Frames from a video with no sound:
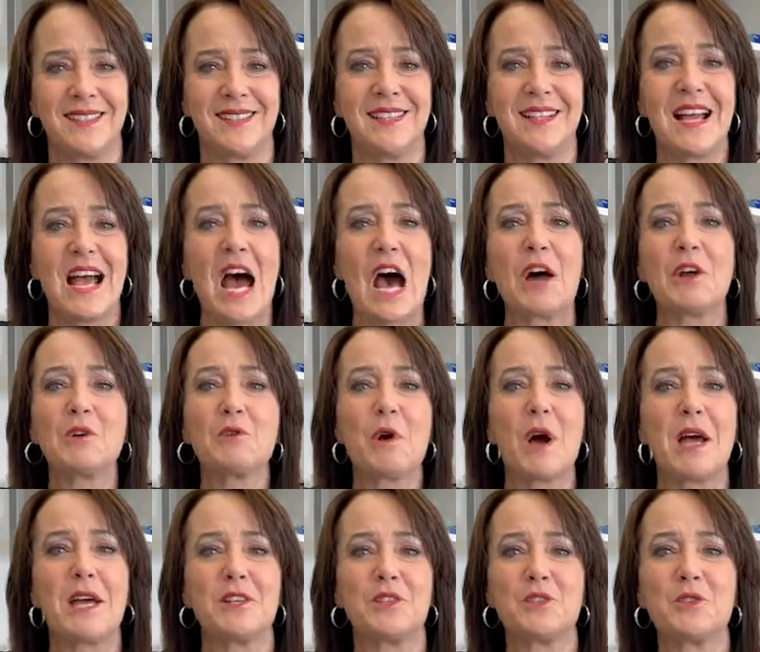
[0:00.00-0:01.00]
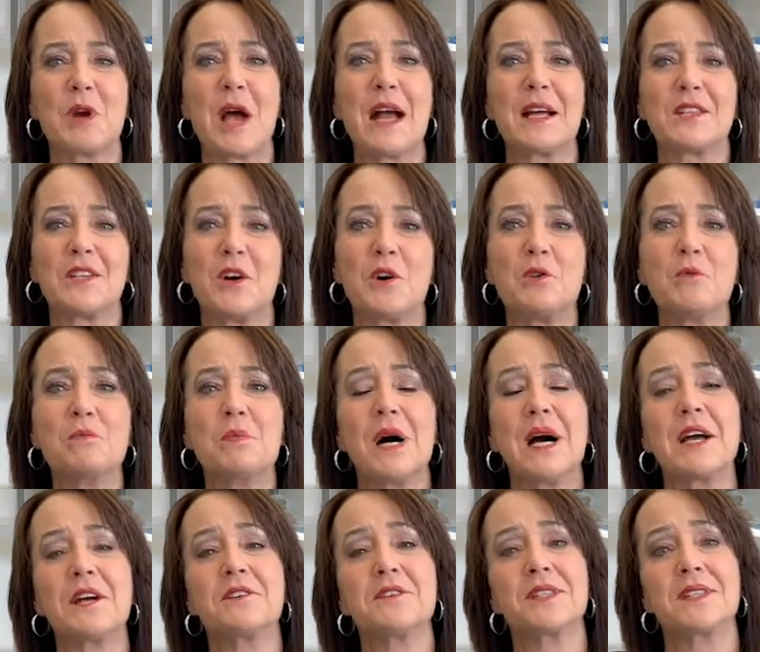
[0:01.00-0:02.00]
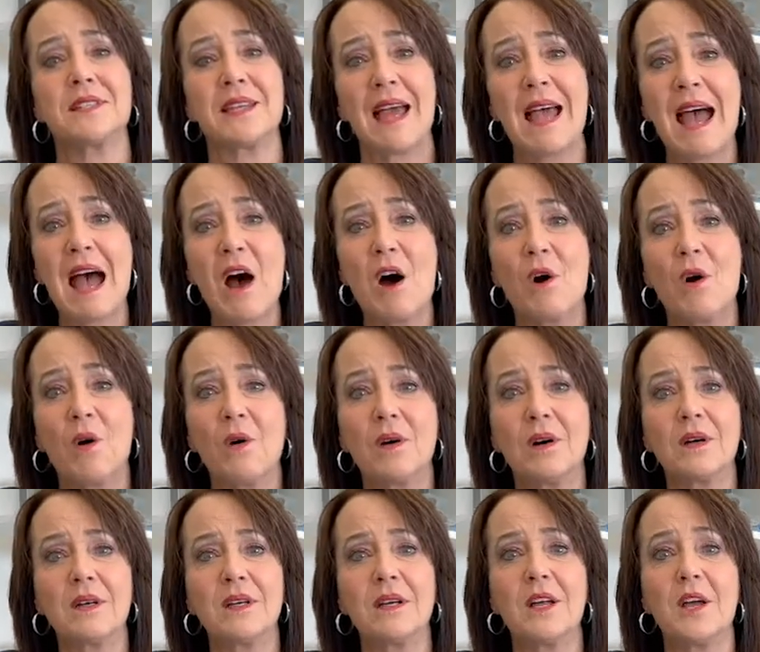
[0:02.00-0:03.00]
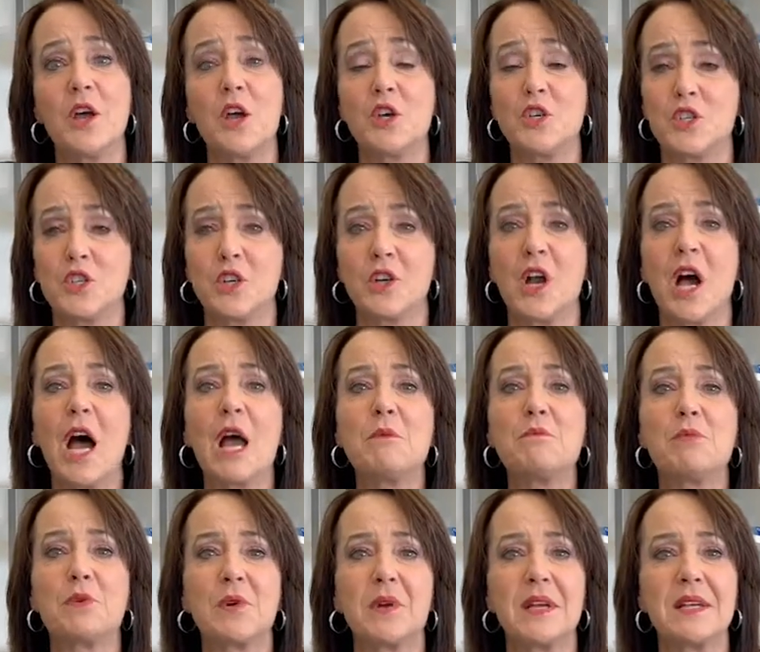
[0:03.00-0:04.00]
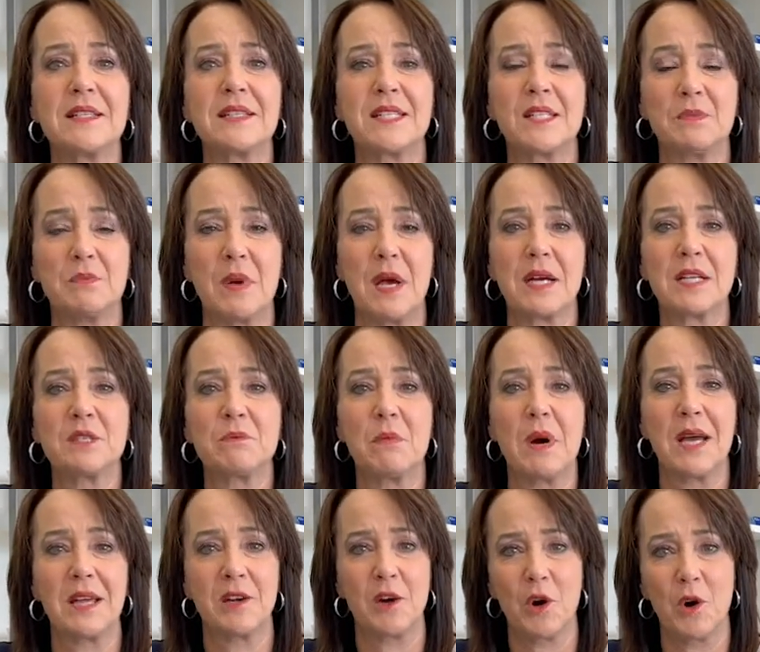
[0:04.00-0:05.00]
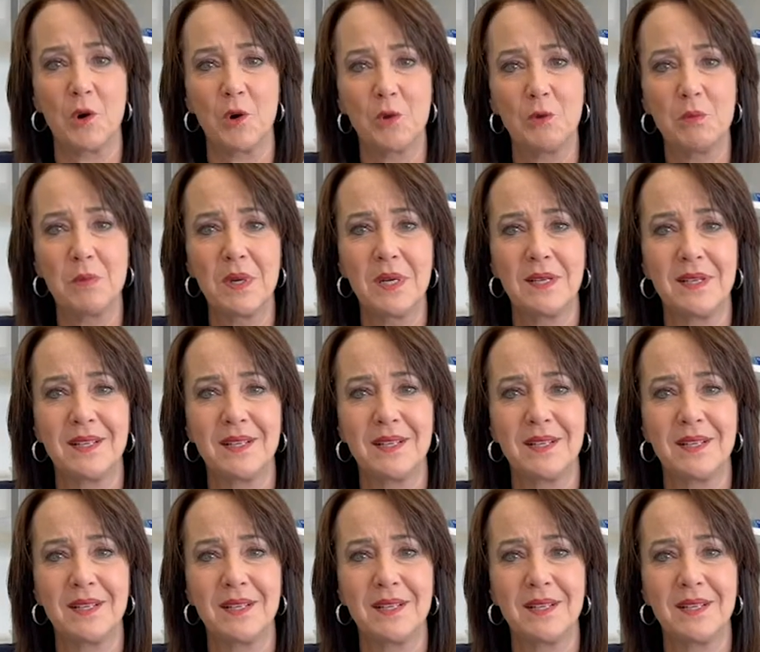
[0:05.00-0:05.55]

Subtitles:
How do I attract home buyers now? Should I pre-inspect my home?